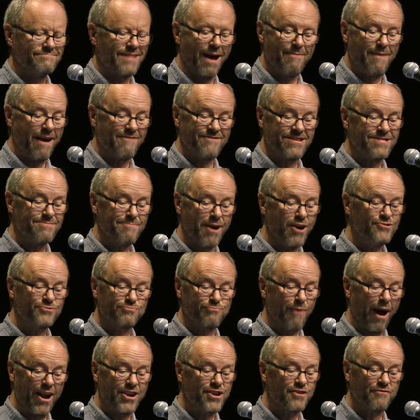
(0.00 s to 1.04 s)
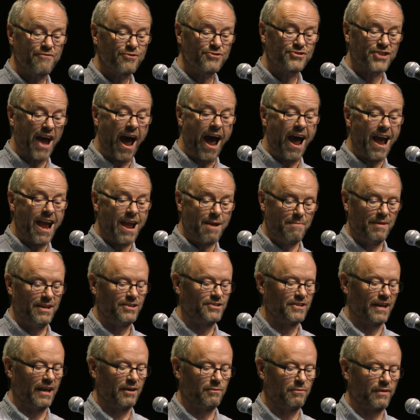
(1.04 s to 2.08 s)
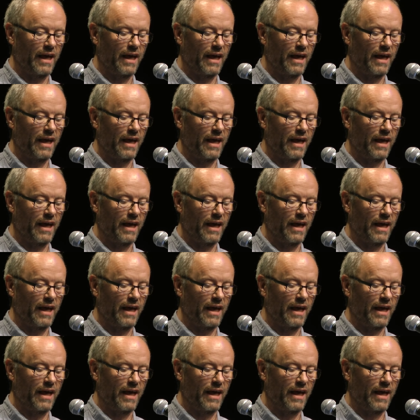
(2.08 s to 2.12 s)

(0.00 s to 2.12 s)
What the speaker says: I'm having the most wonderful time, he said,